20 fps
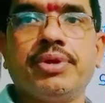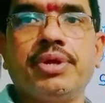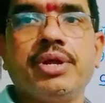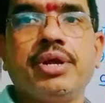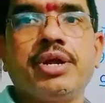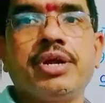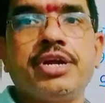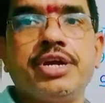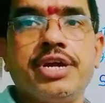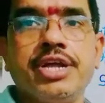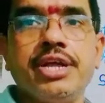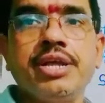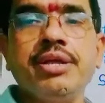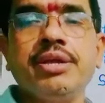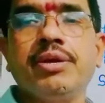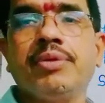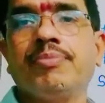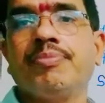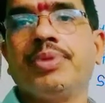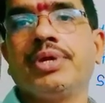and
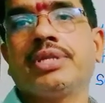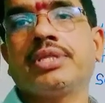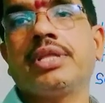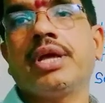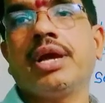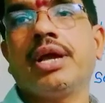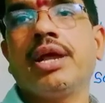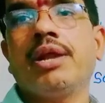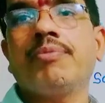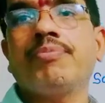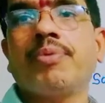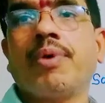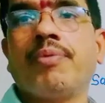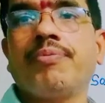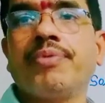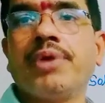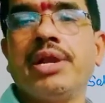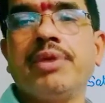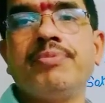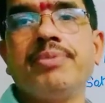D with the help
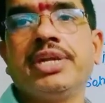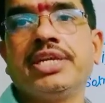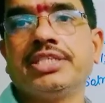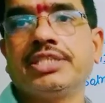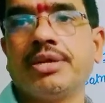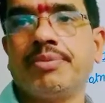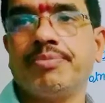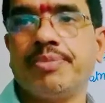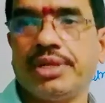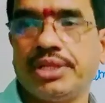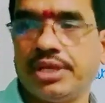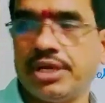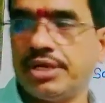of elimination